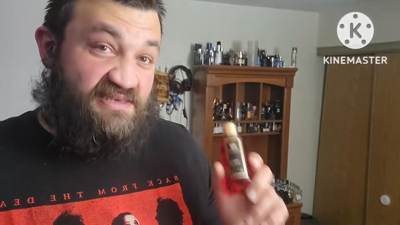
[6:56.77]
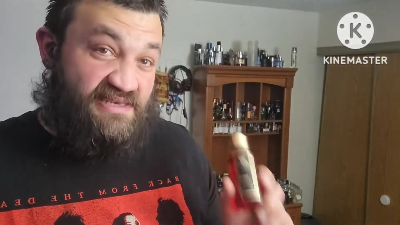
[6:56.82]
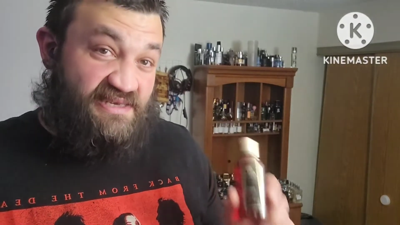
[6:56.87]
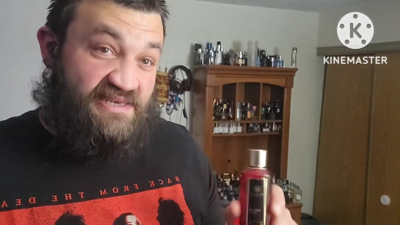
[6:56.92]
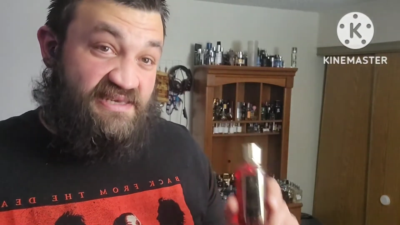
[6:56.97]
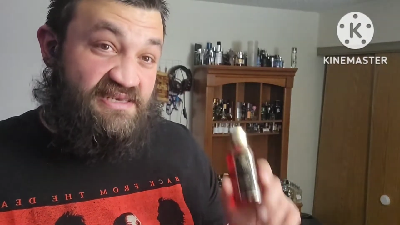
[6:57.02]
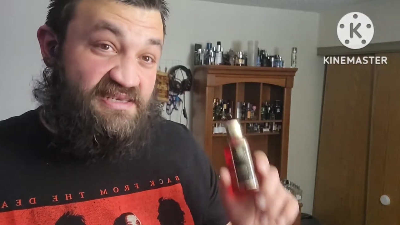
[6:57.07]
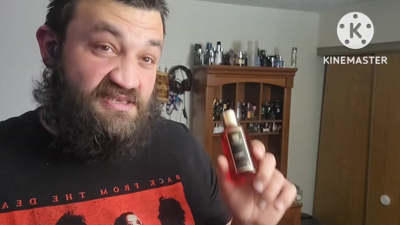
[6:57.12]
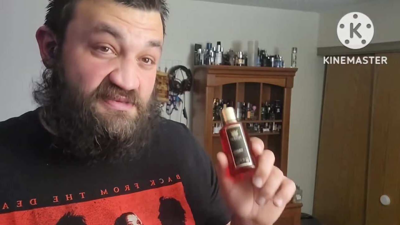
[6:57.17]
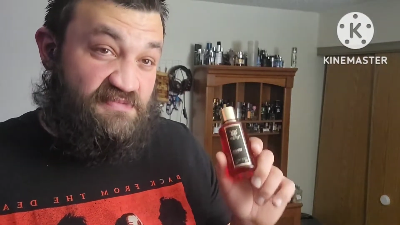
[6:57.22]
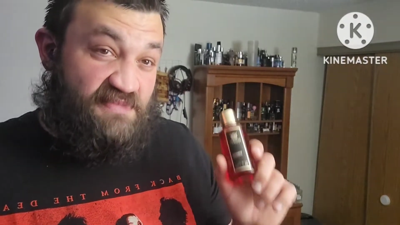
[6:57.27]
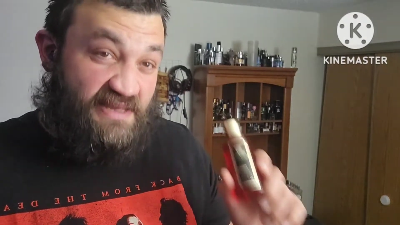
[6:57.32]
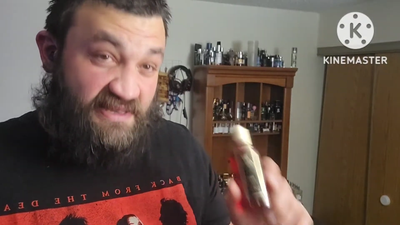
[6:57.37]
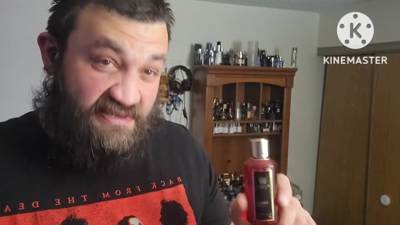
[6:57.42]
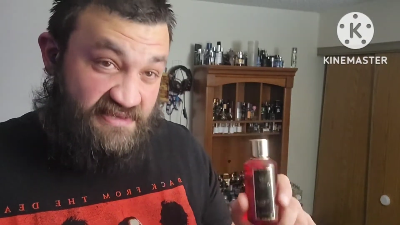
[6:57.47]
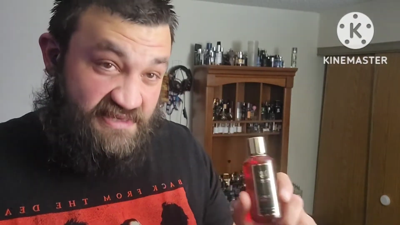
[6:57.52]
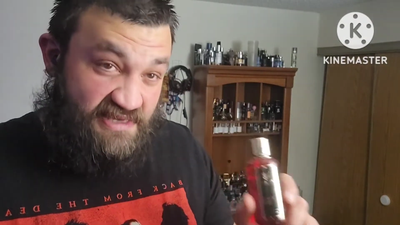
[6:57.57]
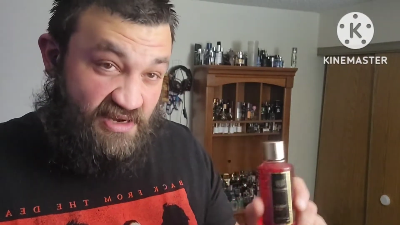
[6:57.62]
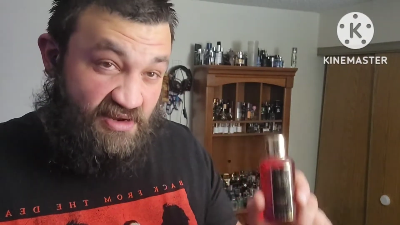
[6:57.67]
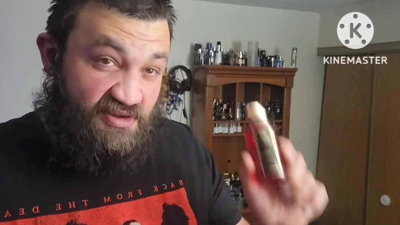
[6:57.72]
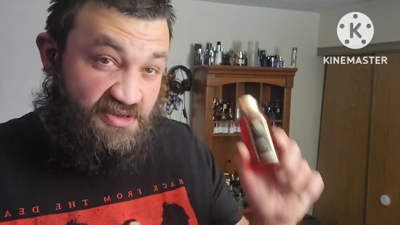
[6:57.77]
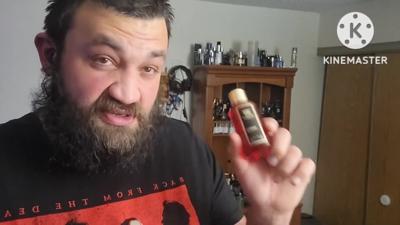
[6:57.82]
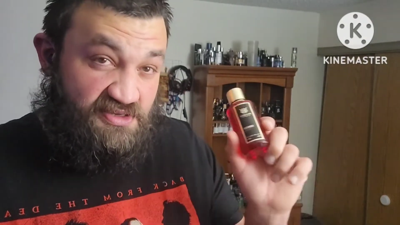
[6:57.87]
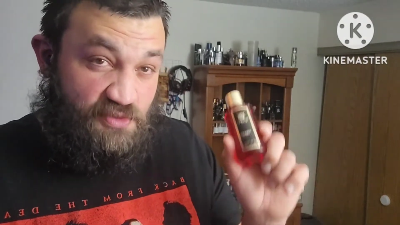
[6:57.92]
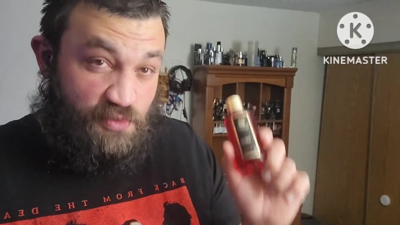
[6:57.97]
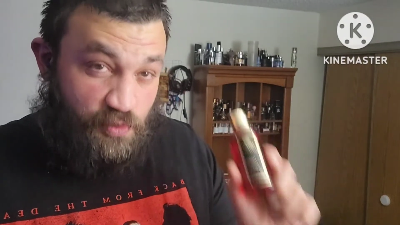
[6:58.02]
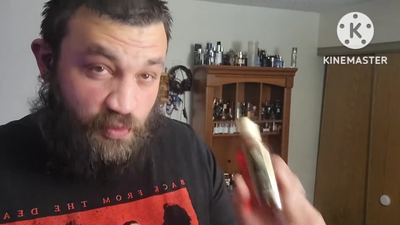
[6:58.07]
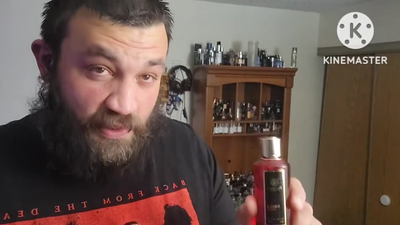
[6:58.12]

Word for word: is Mancera's